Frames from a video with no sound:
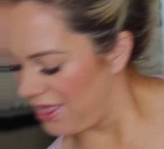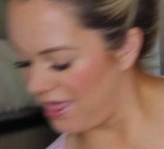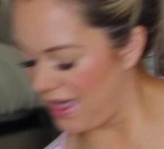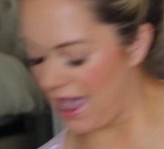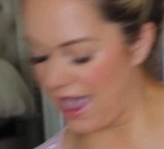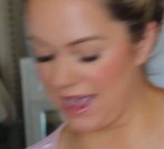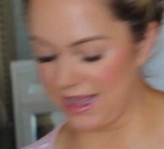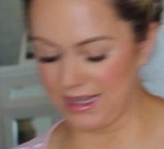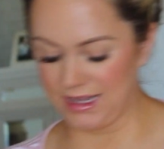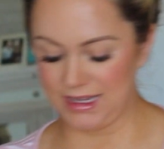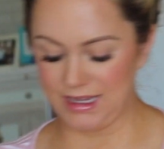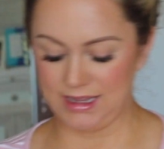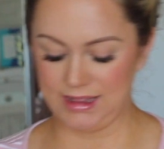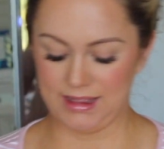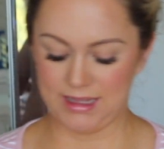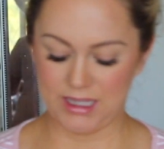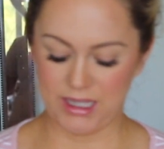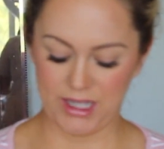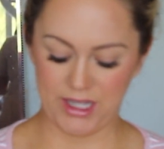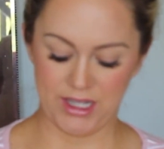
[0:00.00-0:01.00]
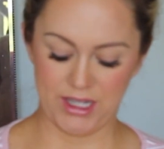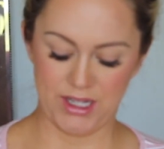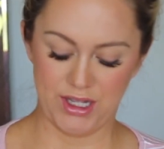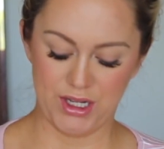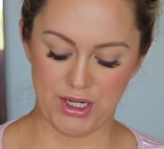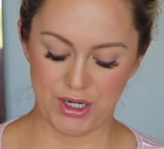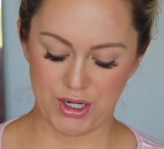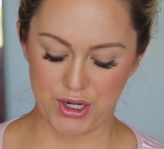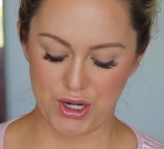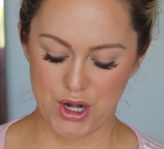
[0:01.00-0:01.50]
that in the
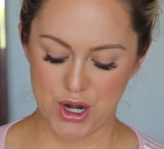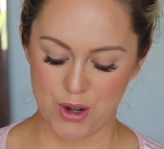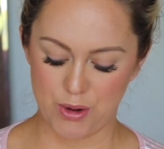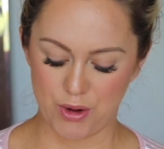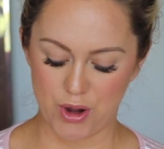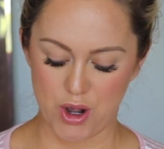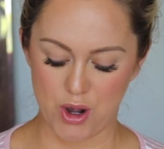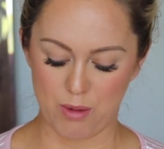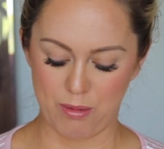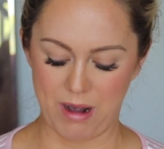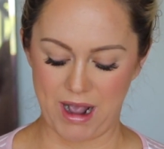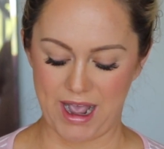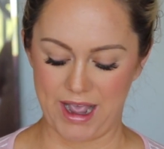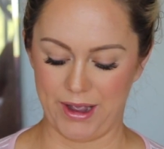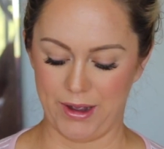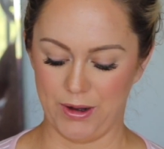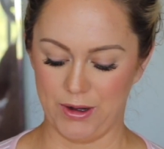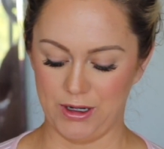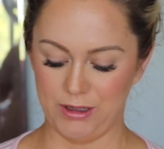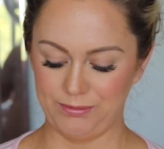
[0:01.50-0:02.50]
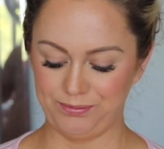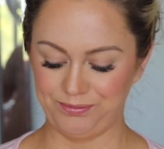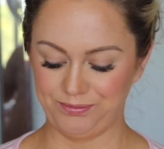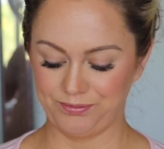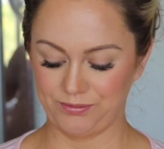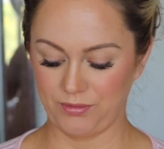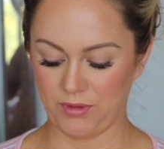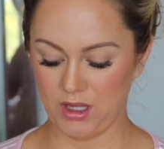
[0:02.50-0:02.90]
no-go pile.